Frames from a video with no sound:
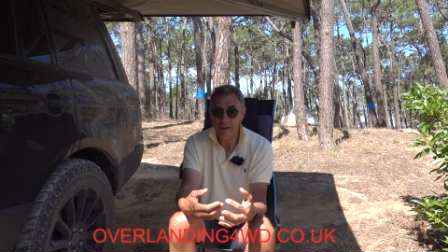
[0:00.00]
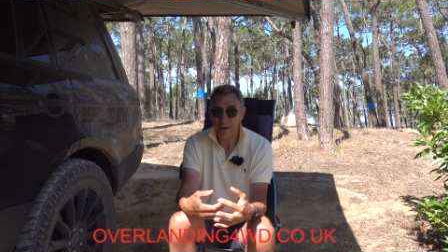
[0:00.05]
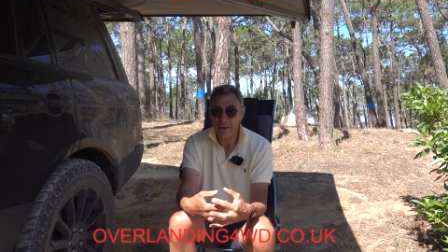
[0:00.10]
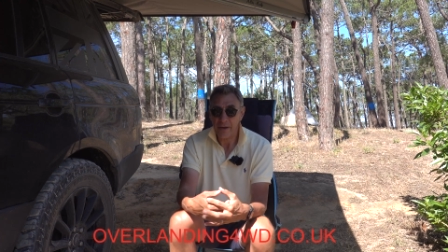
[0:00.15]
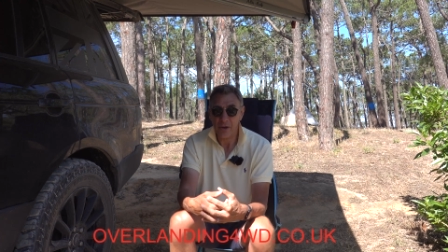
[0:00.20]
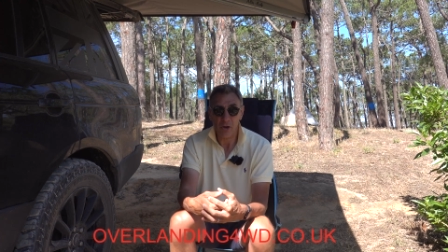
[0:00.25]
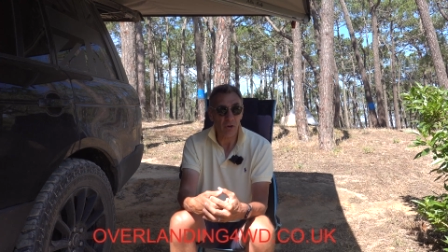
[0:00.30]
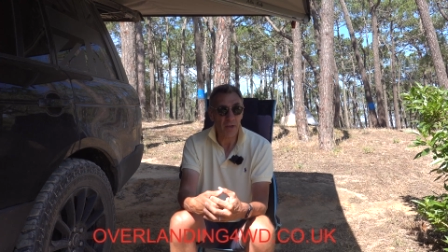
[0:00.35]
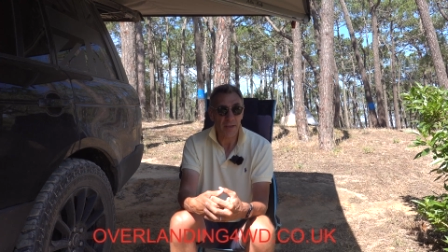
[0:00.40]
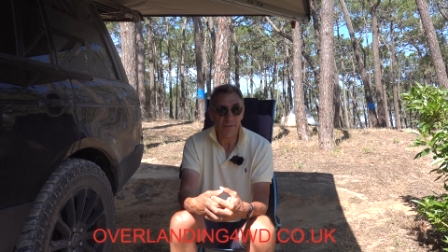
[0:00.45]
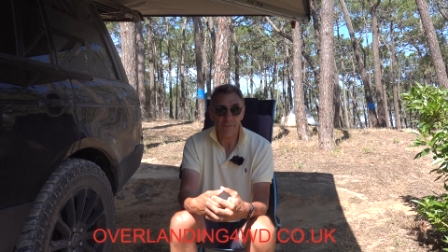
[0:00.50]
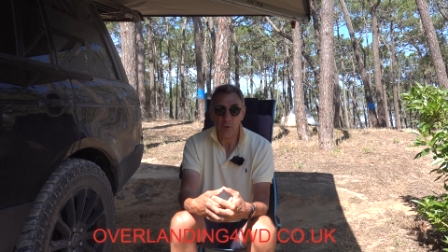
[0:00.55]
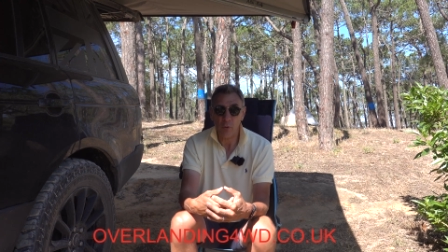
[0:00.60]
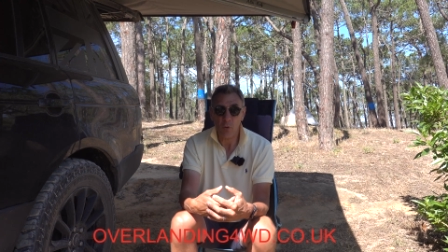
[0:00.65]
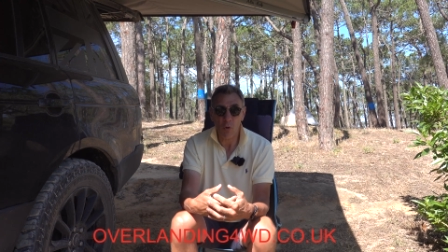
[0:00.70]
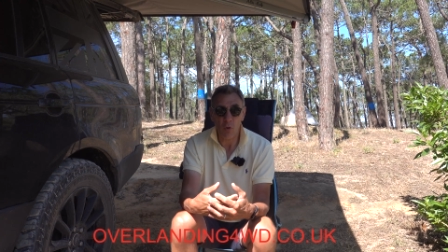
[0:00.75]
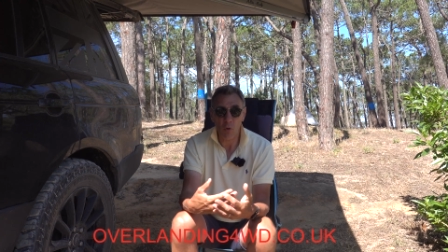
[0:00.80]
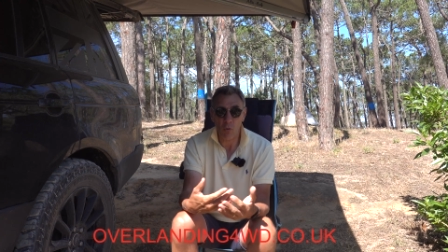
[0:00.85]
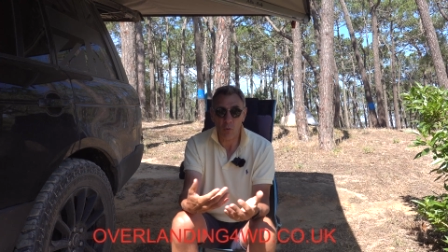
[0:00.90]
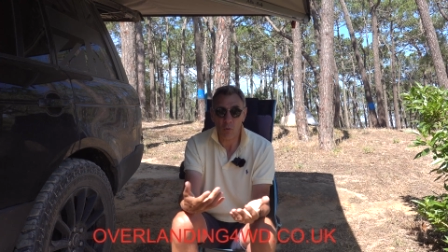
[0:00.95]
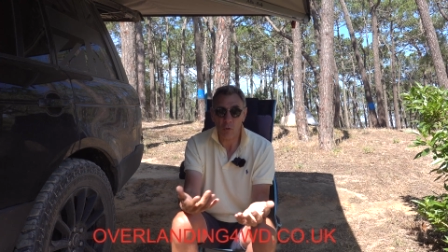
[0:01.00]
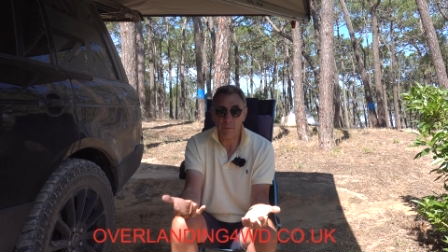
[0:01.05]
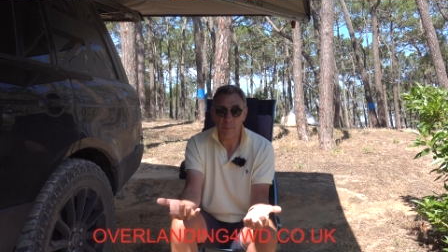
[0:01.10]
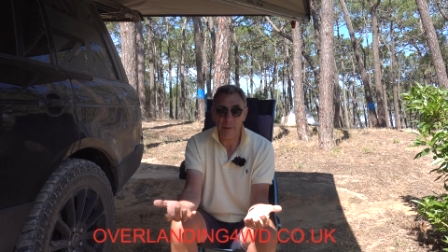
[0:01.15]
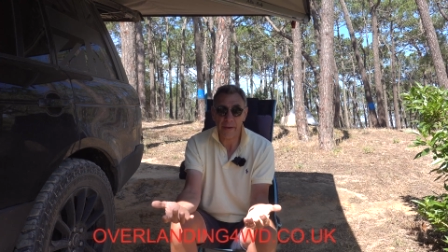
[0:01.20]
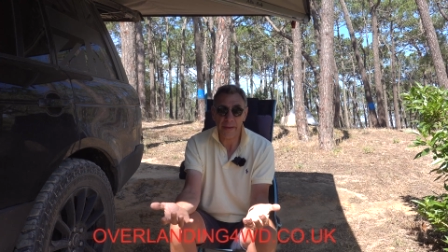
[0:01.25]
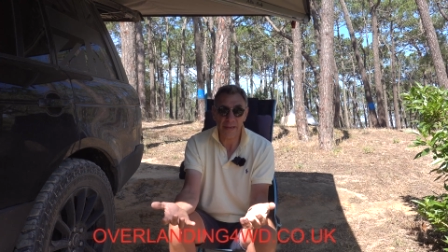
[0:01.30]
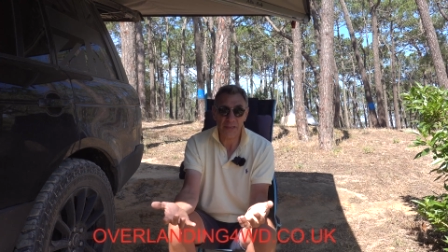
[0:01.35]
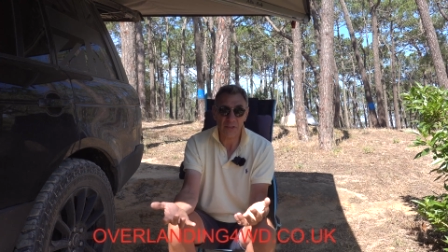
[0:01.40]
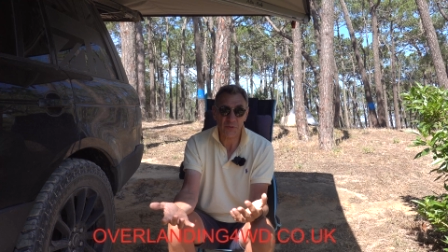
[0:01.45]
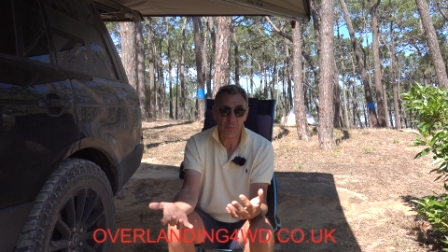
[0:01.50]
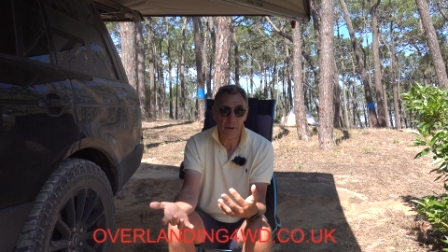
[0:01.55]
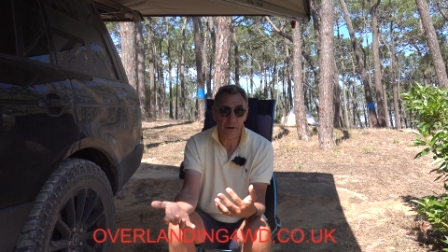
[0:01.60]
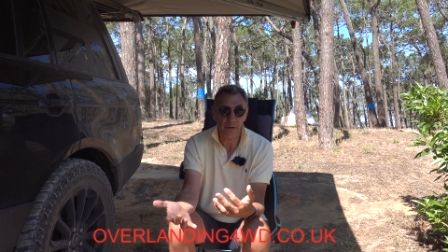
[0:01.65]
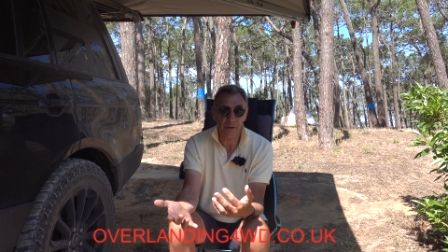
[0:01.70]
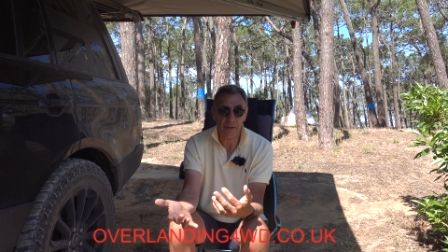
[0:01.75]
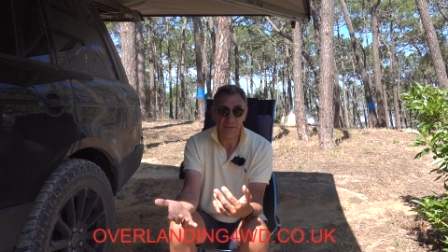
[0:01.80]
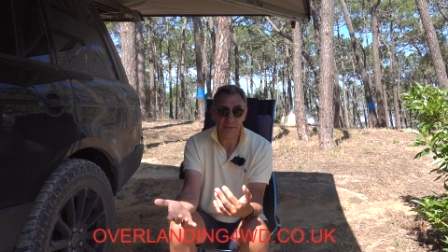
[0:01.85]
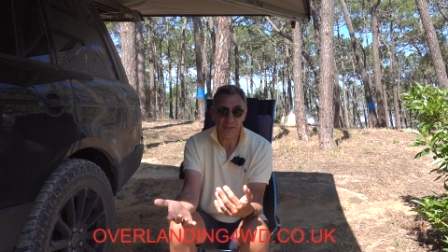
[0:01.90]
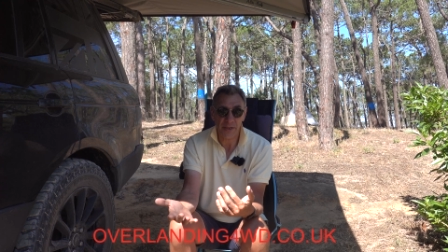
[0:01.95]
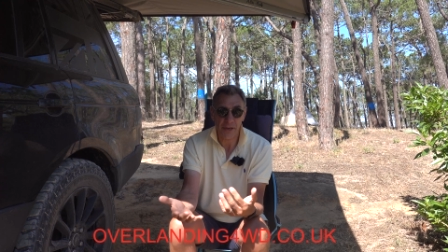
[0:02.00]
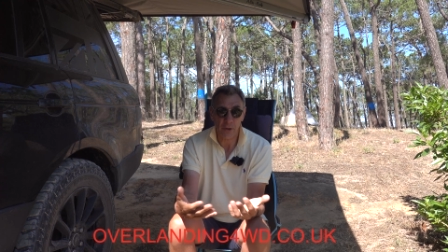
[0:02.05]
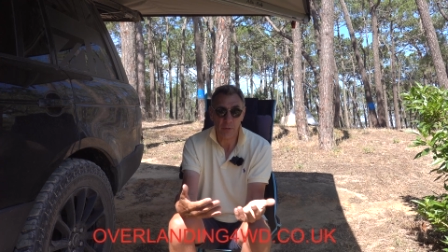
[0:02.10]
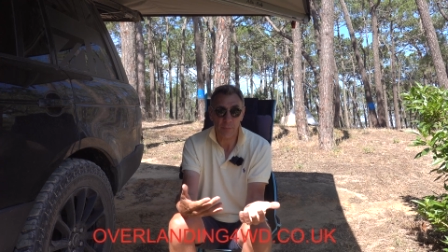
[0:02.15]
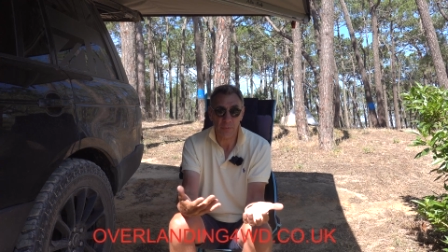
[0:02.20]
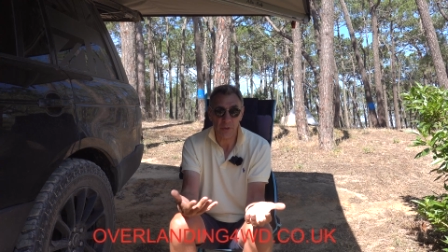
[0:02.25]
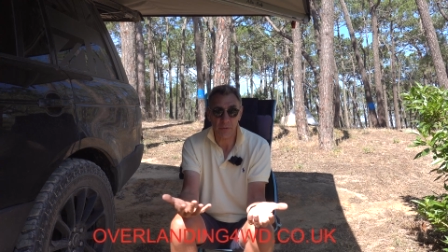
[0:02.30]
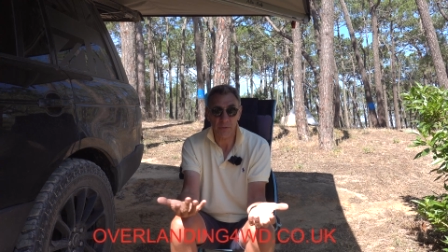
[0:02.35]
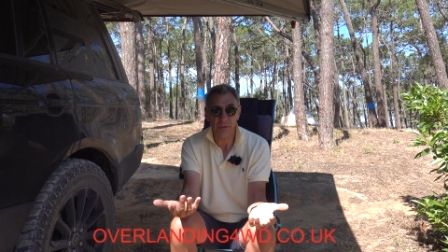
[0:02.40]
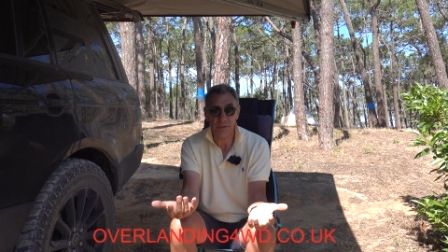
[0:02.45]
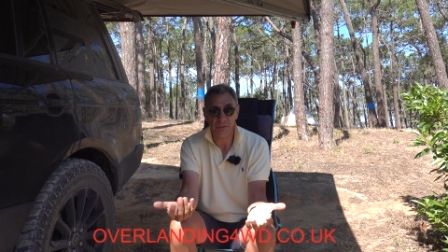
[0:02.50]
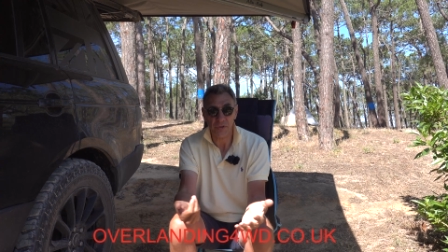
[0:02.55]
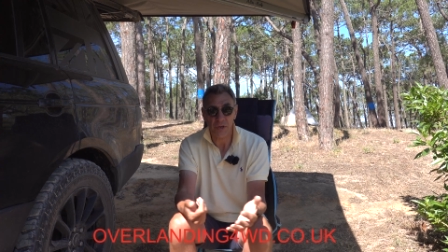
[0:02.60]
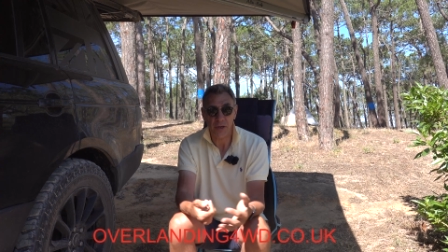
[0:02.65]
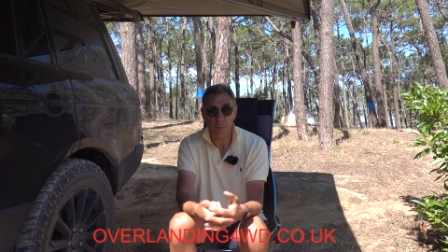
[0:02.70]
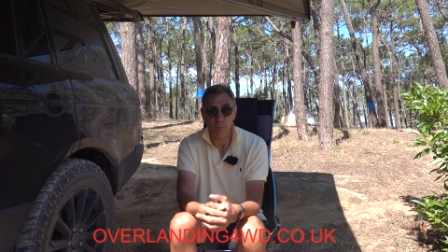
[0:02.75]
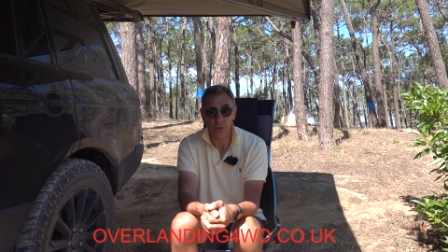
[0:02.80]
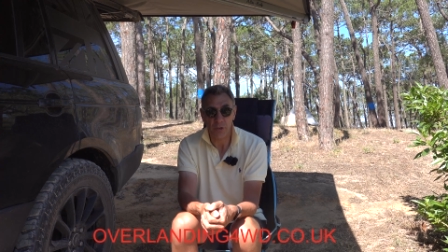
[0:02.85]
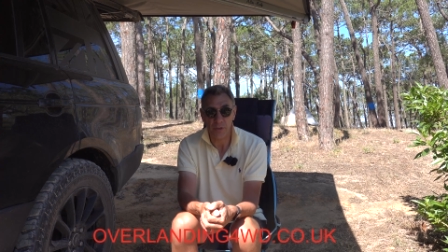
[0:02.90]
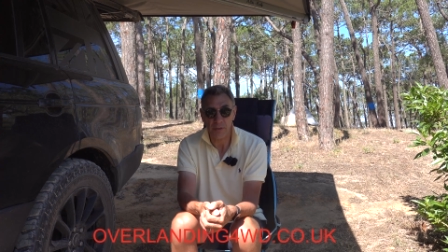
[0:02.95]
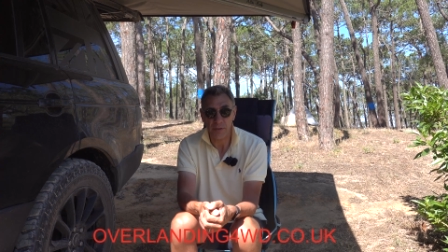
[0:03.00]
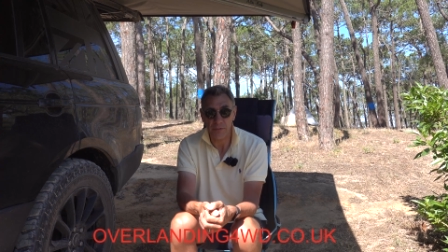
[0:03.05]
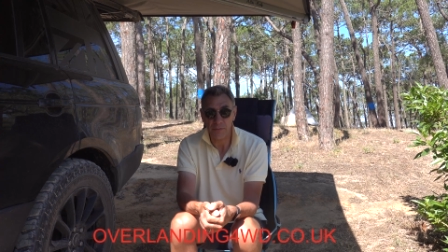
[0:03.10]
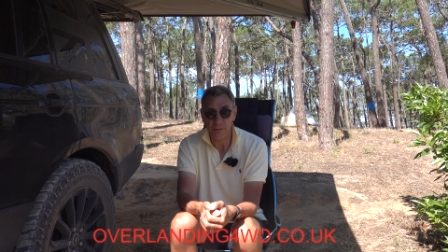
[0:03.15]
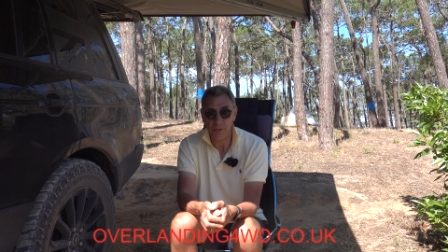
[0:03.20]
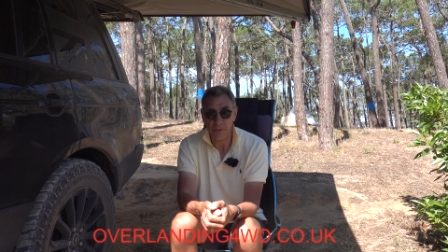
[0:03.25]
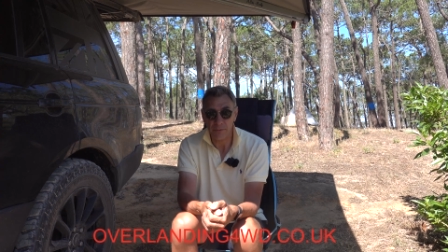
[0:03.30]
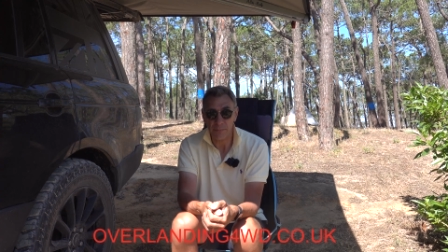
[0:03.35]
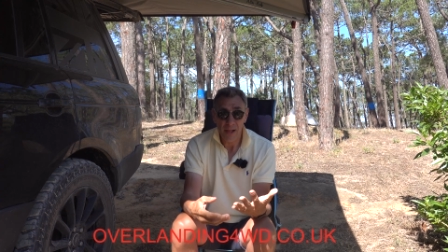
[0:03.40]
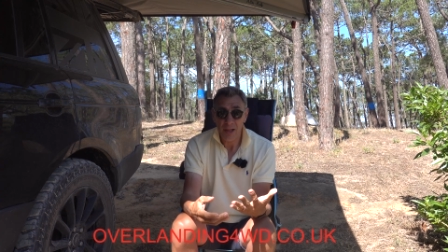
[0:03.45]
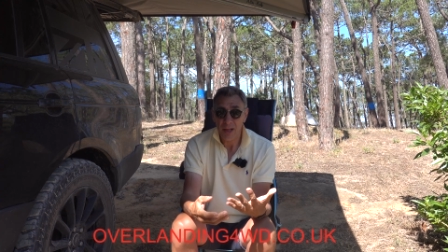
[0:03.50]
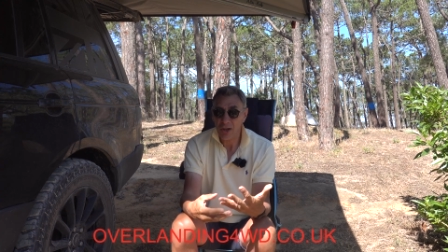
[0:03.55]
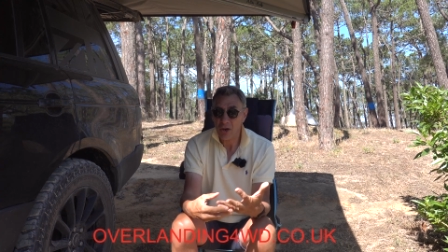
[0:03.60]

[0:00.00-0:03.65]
and I'll give you all of my experience to help you decide what you need to do.